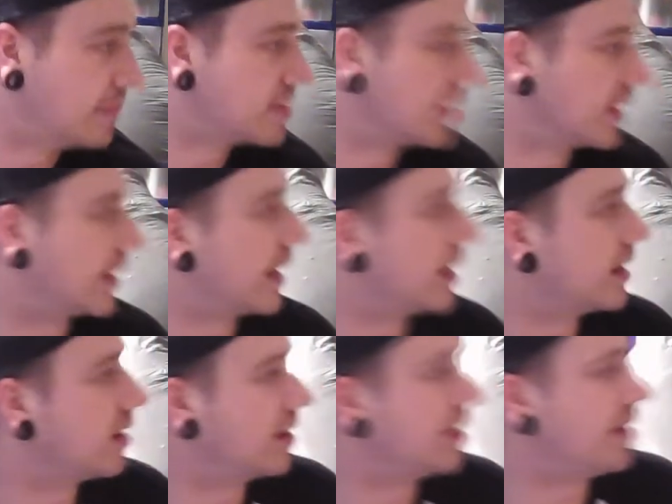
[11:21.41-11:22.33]

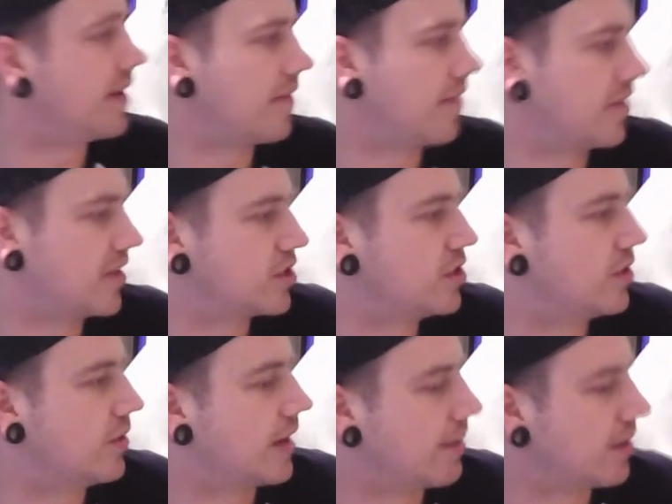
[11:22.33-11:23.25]
again. I'd never finished
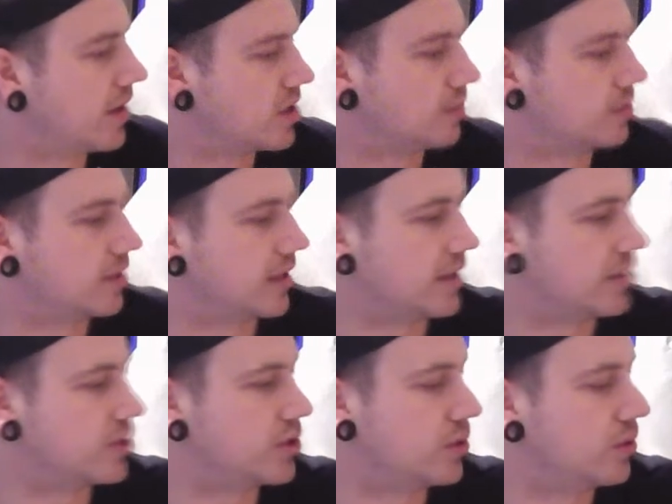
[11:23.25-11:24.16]
Unity, but I jumped
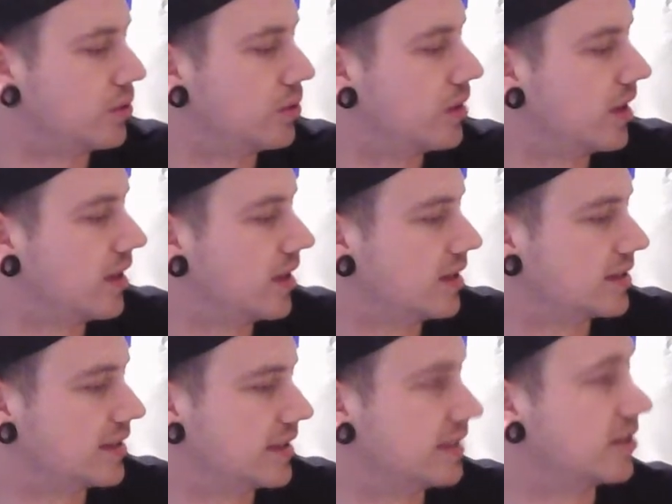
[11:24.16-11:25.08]
into
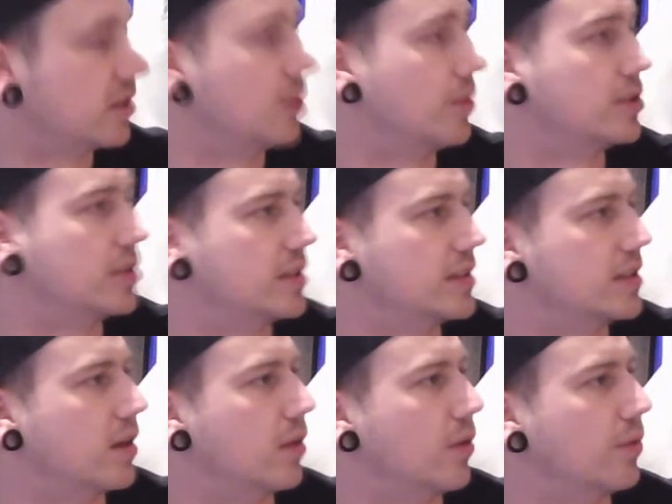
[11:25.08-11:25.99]
Syndicate, which I did
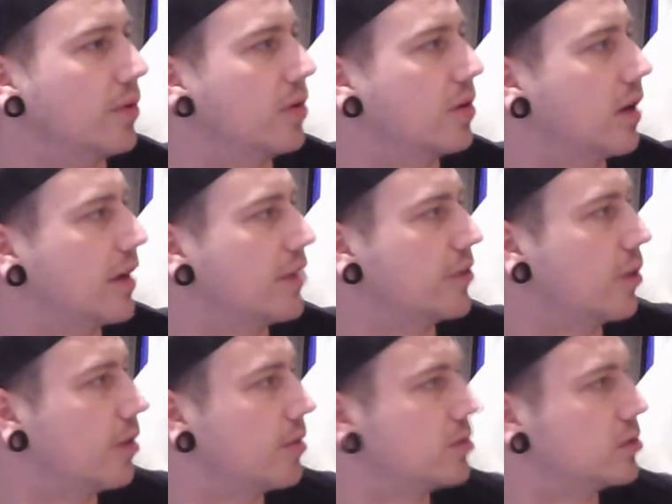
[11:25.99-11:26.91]
own. I do
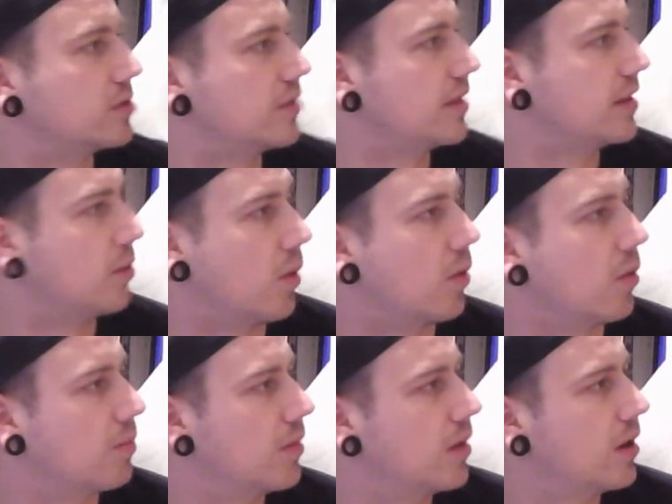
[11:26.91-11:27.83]
own most of the, well,
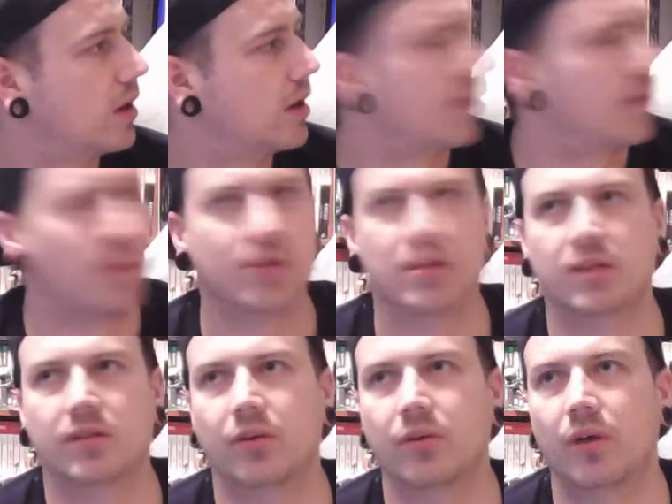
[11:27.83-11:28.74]
the ones I
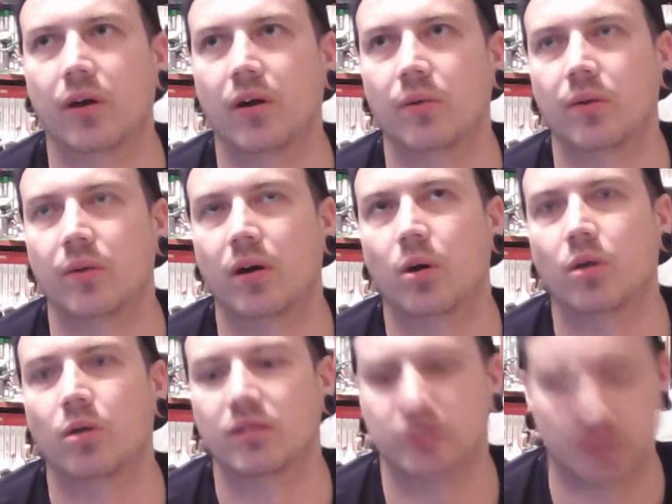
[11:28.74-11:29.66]
don't own are
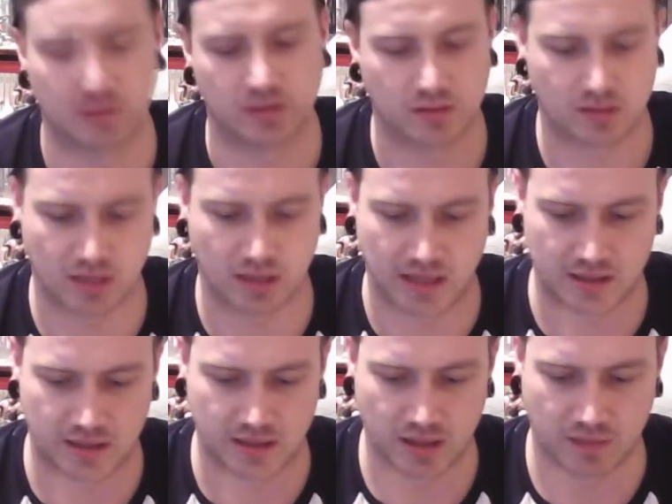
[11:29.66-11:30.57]
Origins
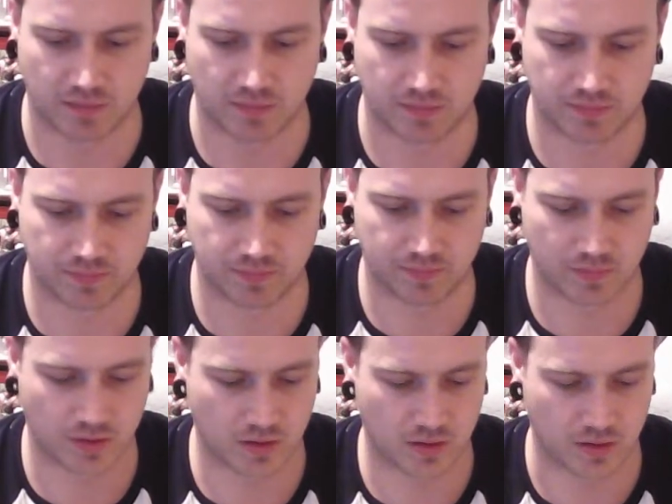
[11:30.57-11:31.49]
and
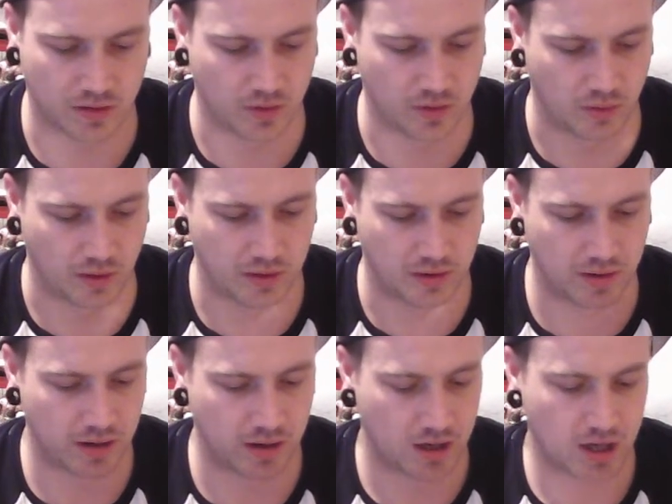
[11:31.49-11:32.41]
the new one.
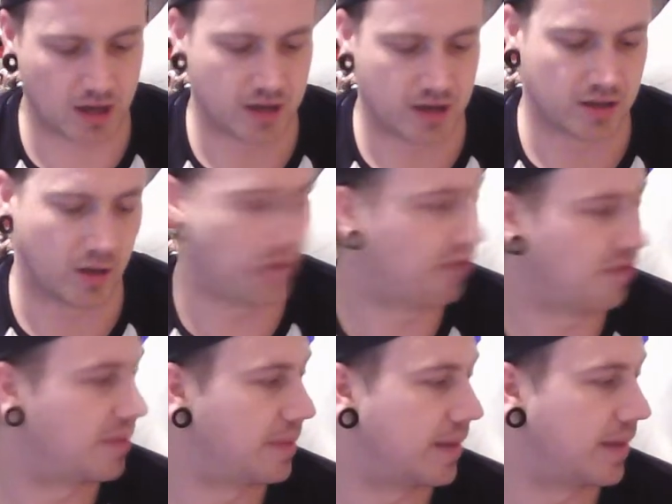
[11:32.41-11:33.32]
So I've
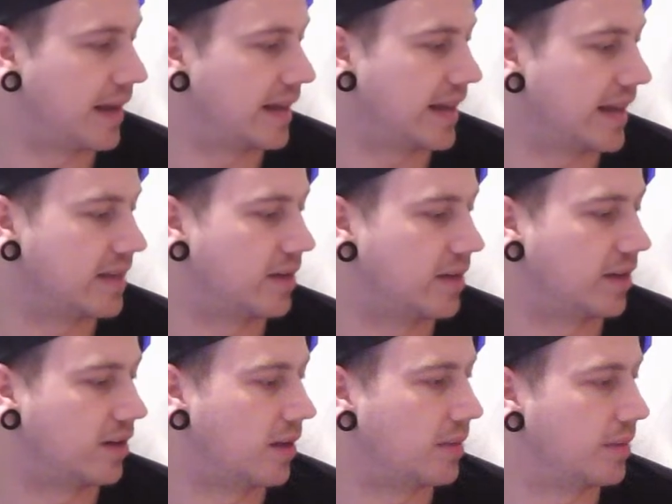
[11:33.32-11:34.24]
been playing again. I
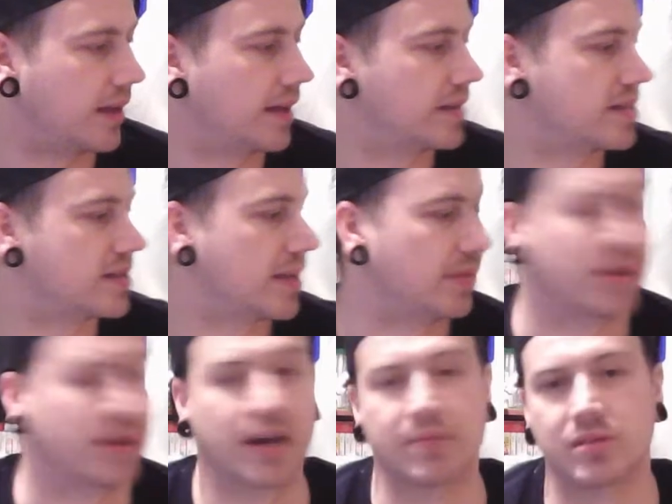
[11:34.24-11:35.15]
don't like skipping
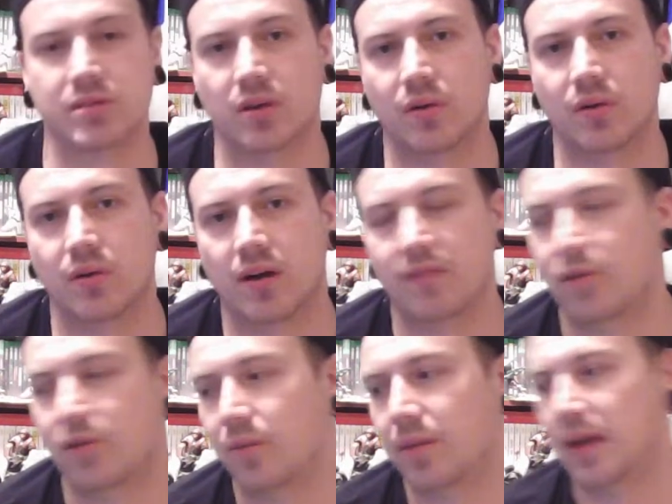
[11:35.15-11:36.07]
games, so I've
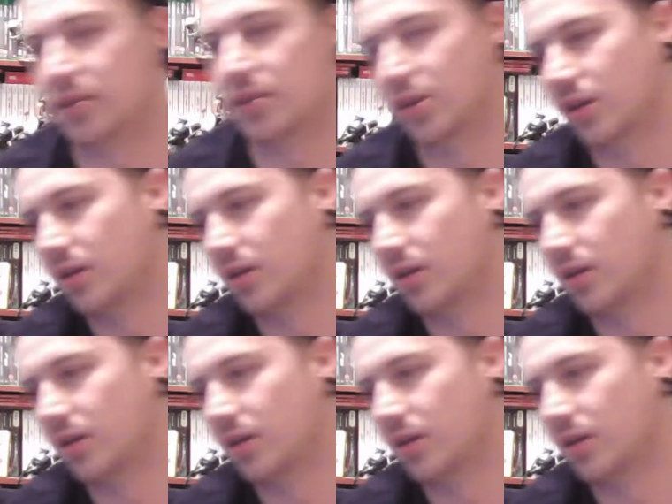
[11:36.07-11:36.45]
gone back to